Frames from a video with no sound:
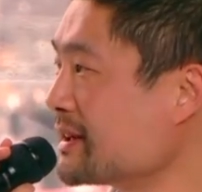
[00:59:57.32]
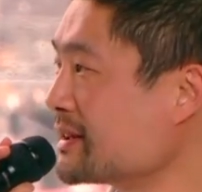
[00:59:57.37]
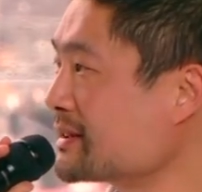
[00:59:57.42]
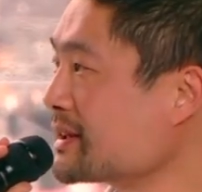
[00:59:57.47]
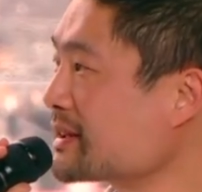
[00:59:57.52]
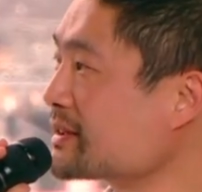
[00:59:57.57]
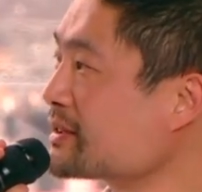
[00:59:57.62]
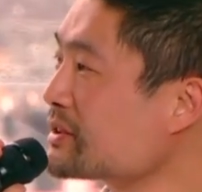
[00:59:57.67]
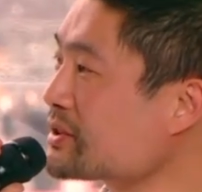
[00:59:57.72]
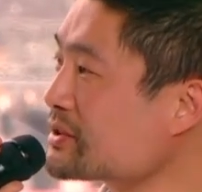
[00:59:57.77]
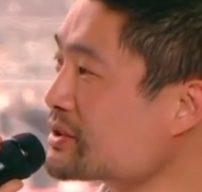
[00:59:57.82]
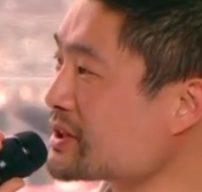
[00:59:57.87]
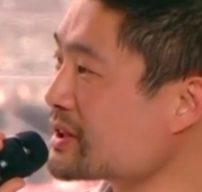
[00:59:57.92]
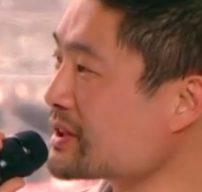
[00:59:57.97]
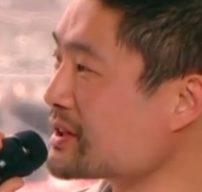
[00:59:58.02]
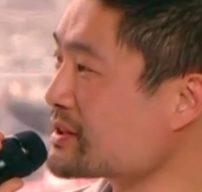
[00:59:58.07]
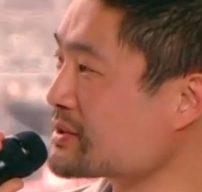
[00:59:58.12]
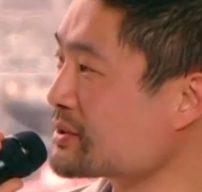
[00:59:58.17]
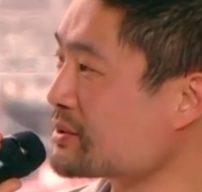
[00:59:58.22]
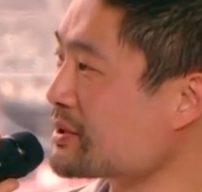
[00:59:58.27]

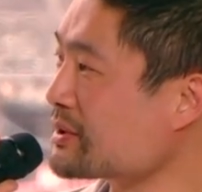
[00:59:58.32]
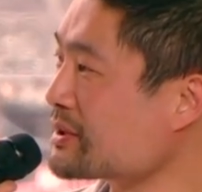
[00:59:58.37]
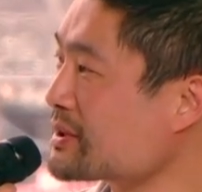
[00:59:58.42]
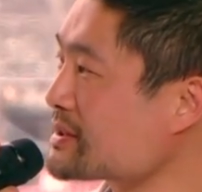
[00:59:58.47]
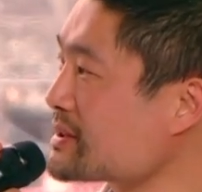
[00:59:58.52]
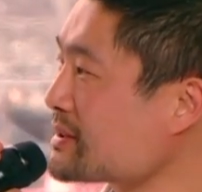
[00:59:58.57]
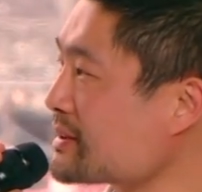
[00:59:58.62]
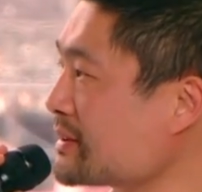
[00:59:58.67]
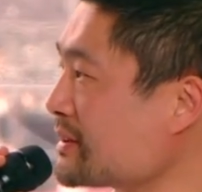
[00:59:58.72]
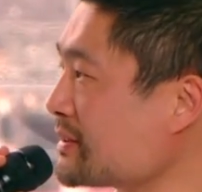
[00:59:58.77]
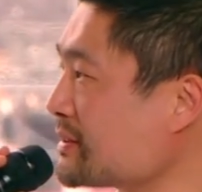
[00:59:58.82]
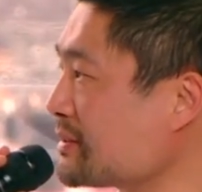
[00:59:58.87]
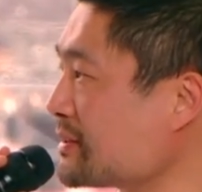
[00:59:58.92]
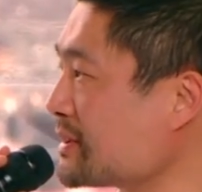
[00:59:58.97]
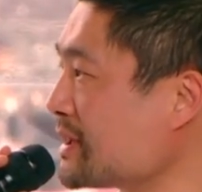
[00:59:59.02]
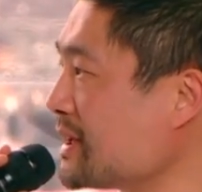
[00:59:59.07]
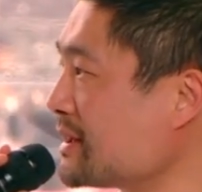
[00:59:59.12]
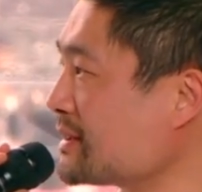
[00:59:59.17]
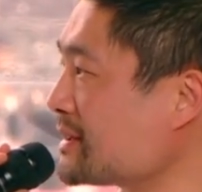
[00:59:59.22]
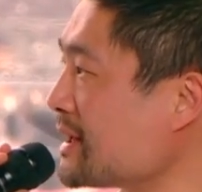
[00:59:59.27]
Technologies or
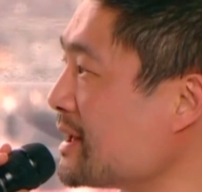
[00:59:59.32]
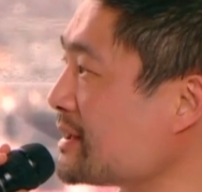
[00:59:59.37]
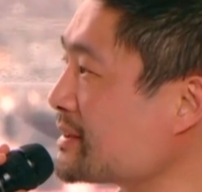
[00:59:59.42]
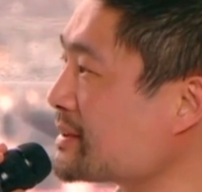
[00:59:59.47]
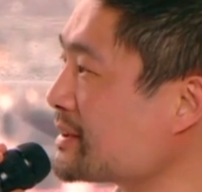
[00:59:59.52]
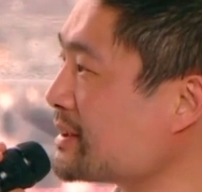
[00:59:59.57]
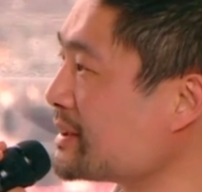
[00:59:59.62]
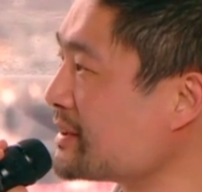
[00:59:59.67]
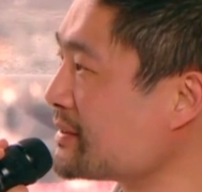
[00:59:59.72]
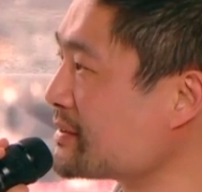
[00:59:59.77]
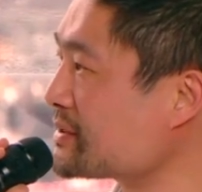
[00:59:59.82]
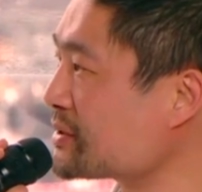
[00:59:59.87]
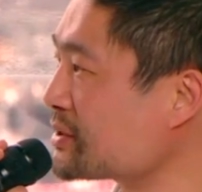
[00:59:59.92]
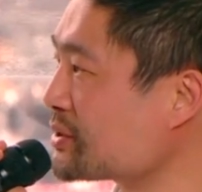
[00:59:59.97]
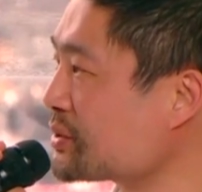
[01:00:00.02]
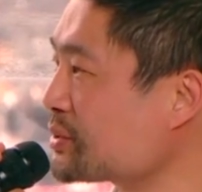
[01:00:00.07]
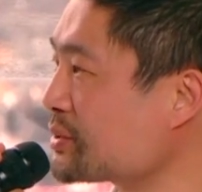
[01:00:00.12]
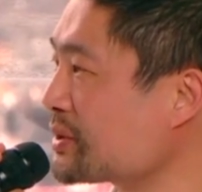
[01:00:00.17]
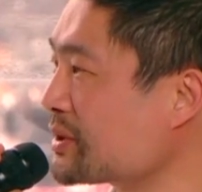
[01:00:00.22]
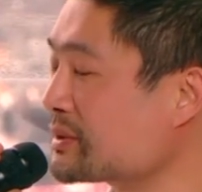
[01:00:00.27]
alternatives
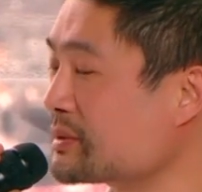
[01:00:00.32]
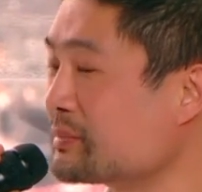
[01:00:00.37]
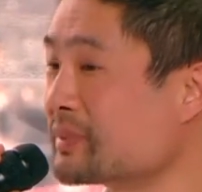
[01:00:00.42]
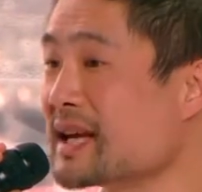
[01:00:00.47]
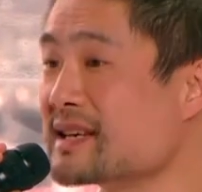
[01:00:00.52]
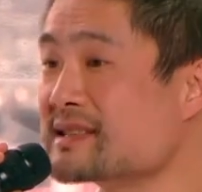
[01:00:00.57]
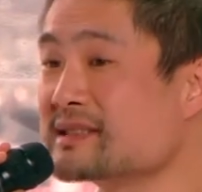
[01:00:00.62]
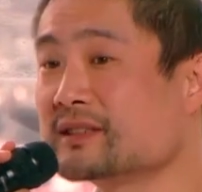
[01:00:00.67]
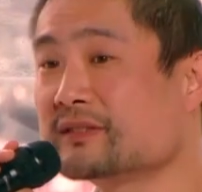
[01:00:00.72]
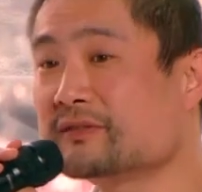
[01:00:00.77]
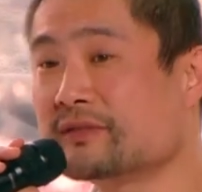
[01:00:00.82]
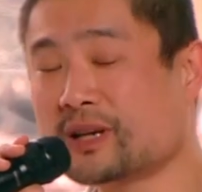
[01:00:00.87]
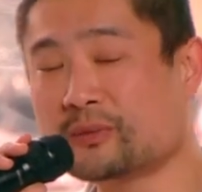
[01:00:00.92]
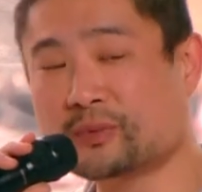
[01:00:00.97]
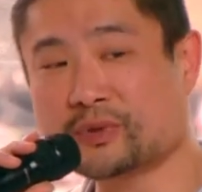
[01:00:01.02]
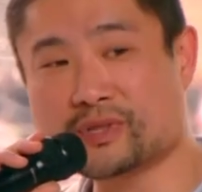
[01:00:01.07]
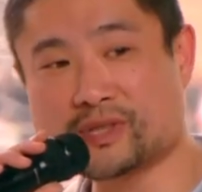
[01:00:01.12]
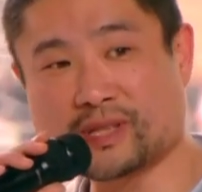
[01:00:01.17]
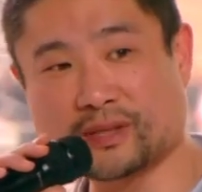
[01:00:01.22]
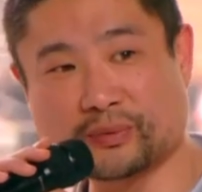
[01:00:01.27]
to the plastic
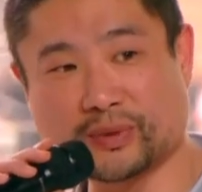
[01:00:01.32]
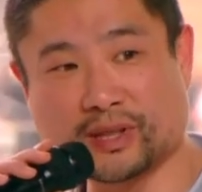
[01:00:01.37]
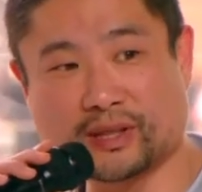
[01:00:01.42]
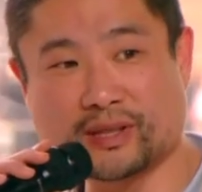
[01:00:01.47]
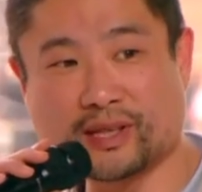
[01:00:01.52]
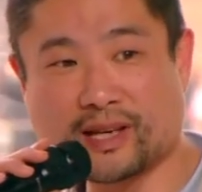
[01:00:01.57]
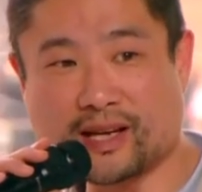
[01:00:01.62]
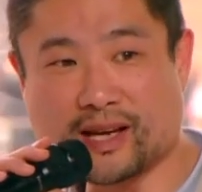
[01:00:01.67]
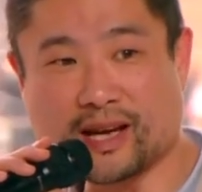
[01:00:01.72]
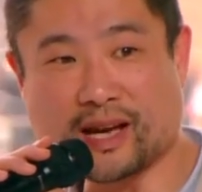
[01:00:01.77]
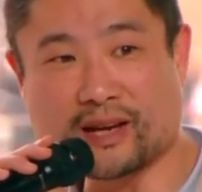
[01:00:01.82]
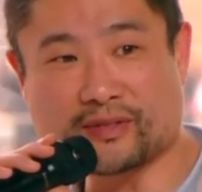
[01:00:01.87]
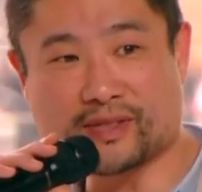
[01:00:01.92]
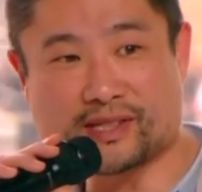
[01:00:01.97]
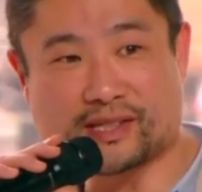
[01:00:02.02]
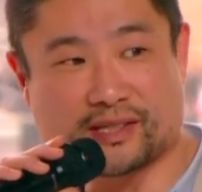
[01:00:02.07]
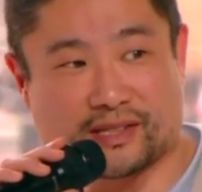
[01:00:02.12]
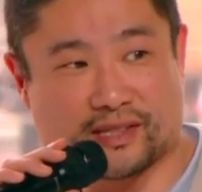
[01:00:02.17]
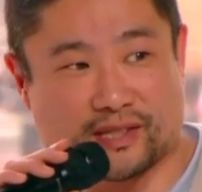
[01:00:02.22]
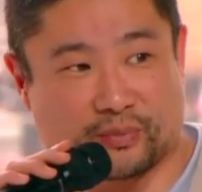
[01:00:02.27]
fibers that we have in
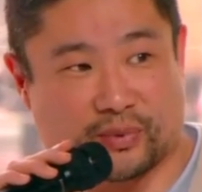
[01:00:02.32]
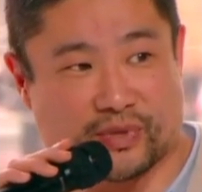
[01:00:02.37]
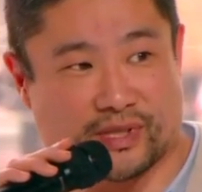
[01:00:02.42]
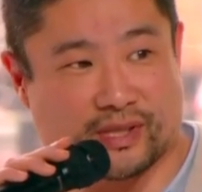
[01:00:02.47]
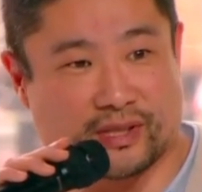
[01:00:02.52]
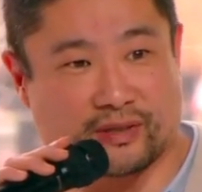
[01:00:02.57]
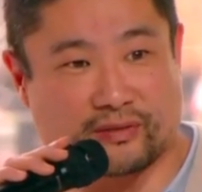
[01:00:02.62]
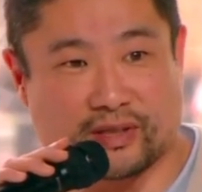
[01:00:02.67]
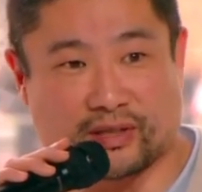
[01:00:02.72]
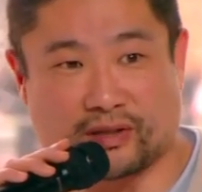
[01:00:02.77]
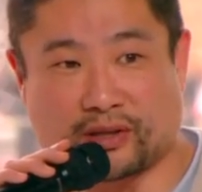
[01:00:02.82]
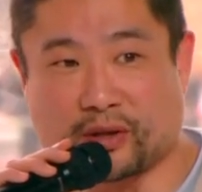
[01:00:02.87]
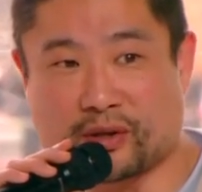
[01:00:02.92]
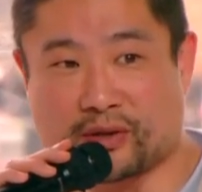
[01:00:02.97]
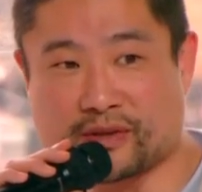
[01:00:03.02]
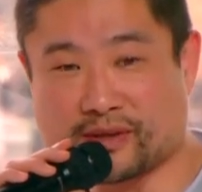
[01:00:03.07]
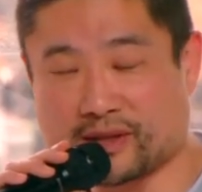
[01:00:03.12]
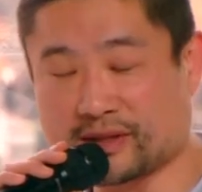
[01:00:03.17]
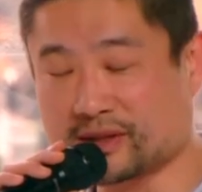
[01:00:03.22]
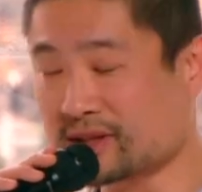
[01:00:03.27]
60% of our
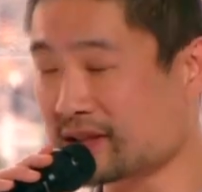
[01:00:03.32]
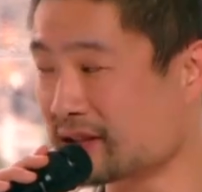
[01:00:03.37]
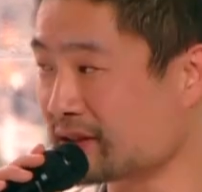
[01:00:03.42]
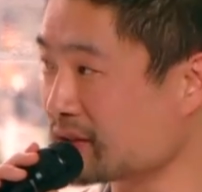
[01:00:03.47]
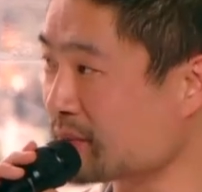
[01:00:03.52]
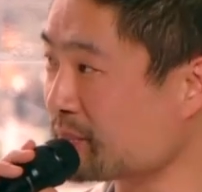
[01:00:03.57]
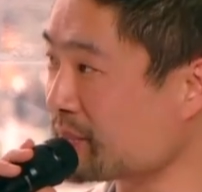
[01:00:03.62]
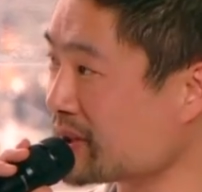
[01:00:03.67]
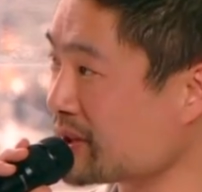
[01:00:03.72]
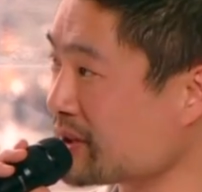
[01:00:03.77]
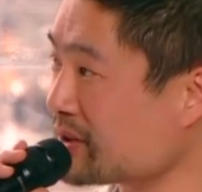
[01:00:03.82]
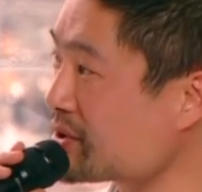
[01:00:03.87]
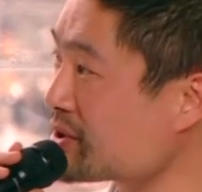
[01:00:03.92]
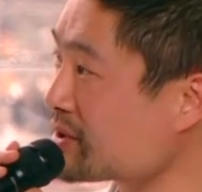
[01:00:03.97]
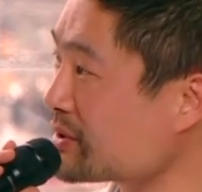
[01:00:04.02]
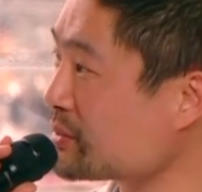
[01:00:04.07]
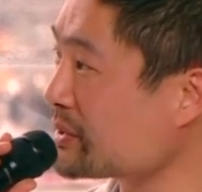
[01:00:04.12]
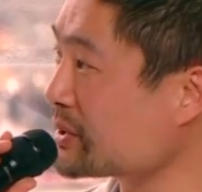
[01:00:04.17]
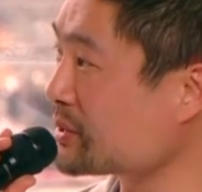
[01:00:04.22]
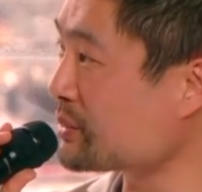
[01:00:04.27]
clothes and end up in the
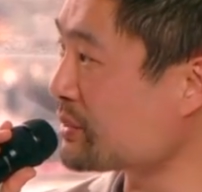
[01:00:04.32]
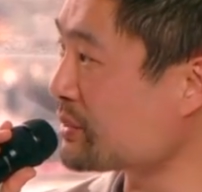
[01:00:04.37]
ocean when we